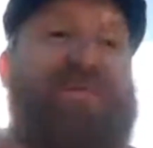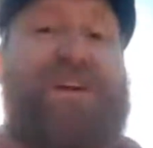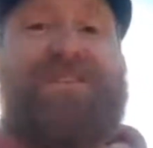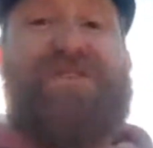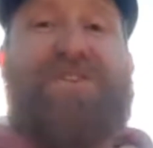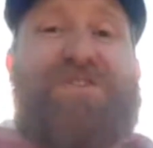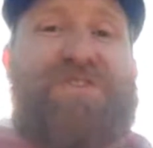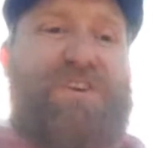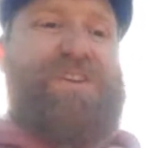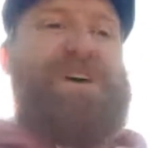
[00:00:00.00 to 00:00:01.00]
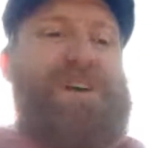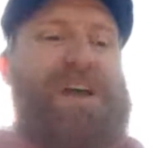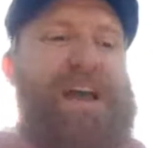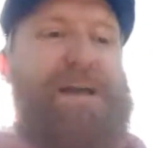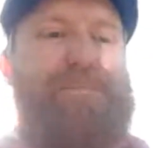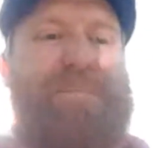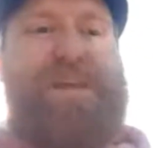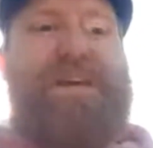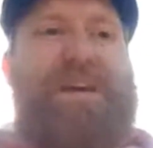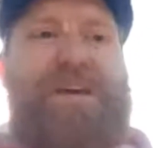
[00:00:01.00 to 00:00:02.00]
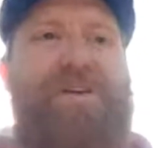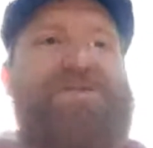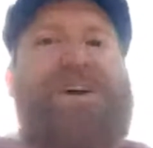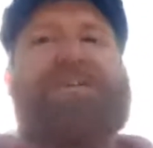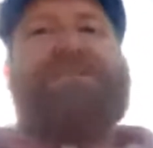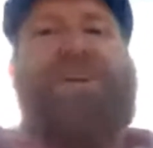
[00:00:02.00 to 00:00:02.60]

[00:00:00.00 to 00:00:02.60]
of Brennan Johnson, who's kind of